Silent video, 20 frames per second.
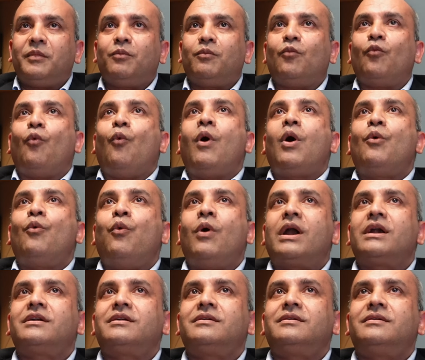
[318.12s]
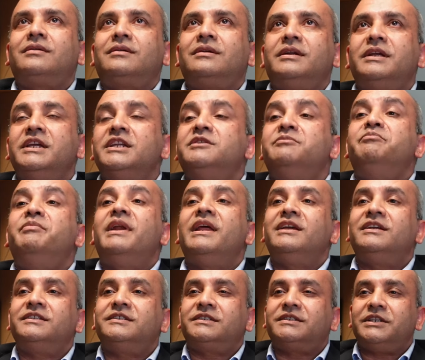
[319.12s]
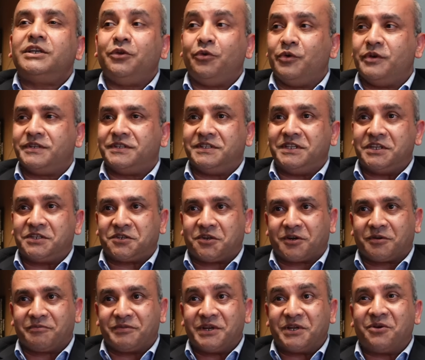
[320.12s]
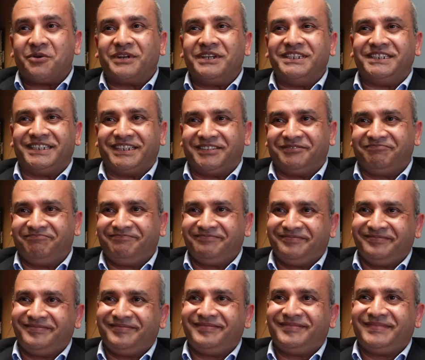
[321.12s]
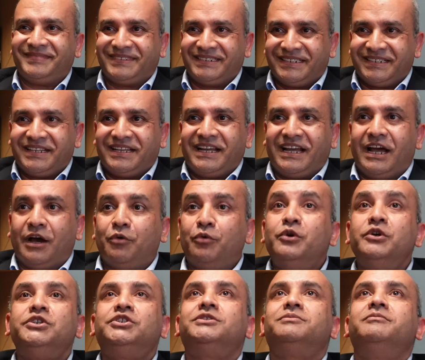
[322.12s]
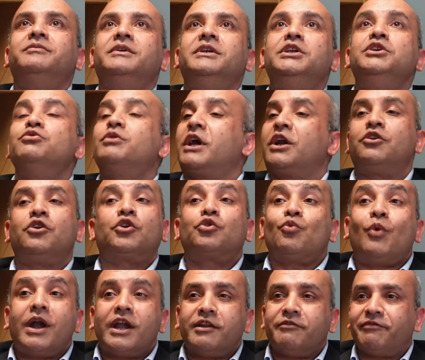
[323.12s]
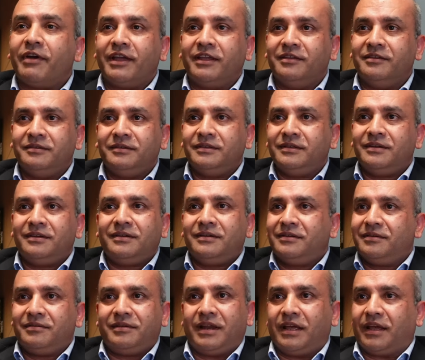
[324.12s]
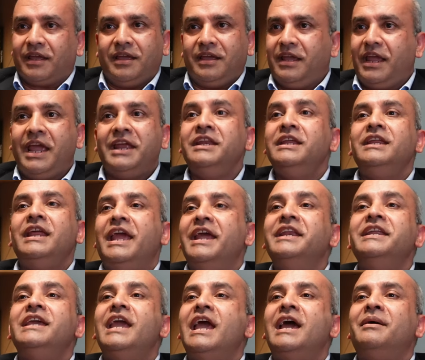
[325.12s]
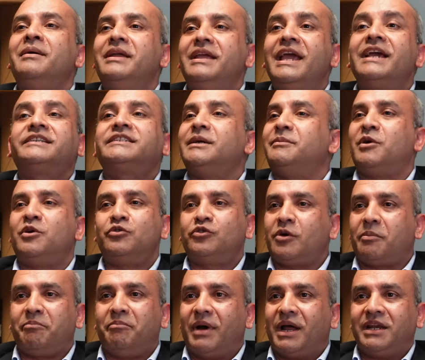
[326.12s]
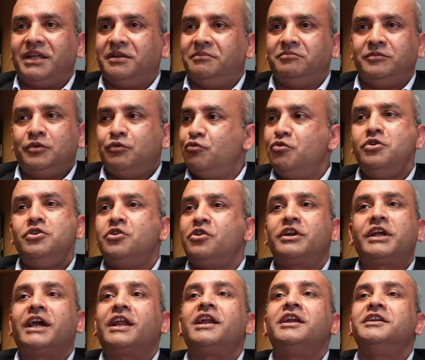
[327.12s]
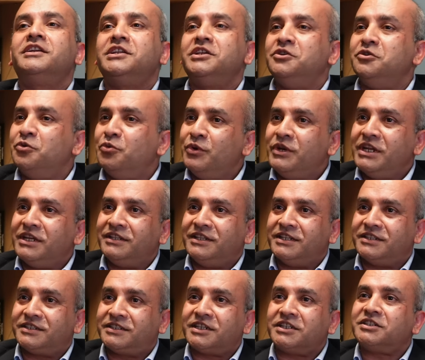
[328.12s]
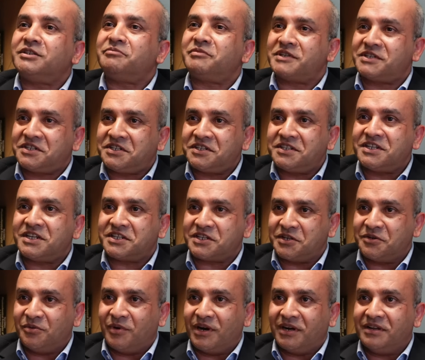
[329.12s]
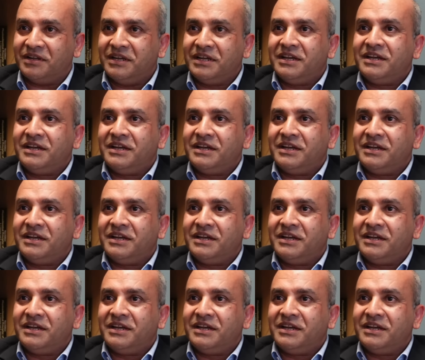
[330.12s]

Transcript: what it brings you is this sort of recognition, mm-hmm. uh, which you cannot quantify. Mm. Like any any uh, X amount of money will not guarantee you winning this such a prestigious award,